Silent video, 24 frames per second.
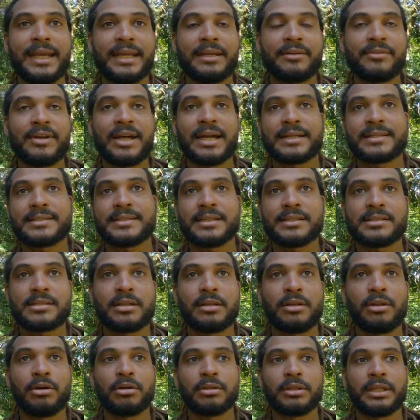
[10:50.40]
kind of access
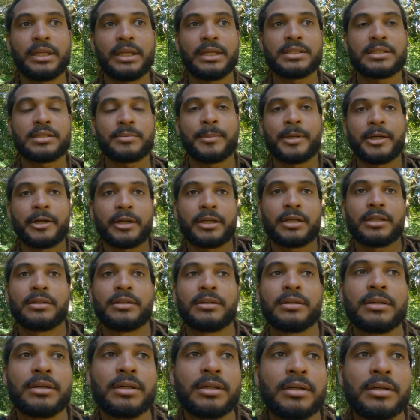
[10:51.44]
along the
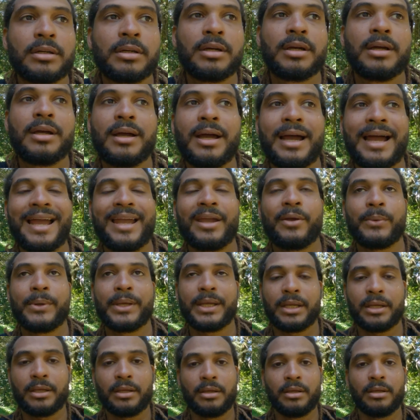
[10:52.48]
Inter-American
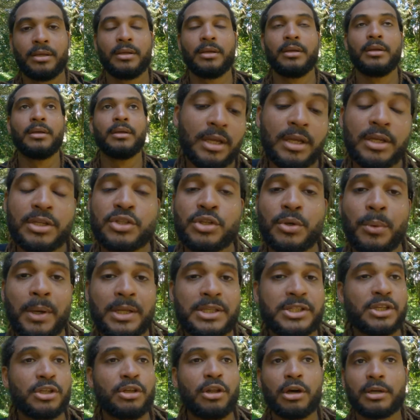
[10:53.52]
highway. So
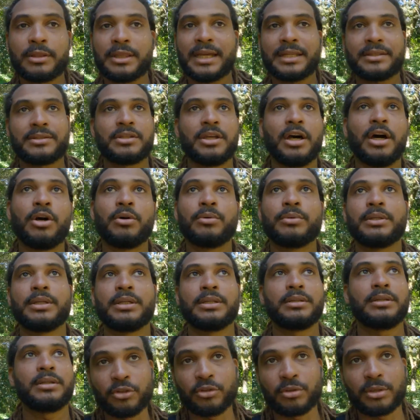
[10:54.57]
once you lock that
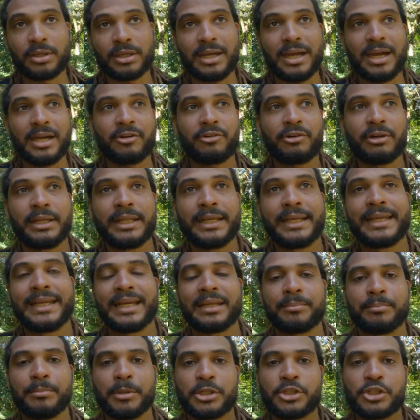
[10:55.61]
down, you can't really
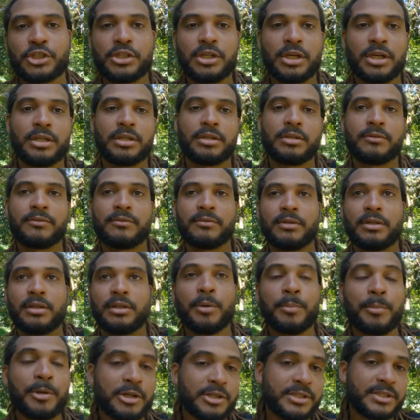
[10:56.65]
get much done.
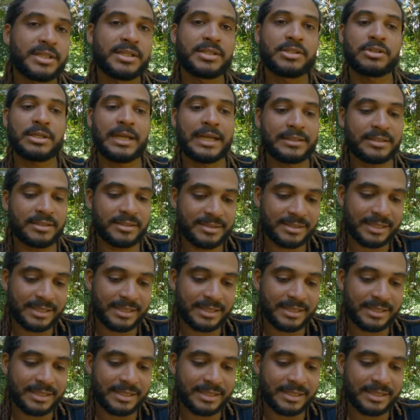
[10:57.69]
Commerce is at a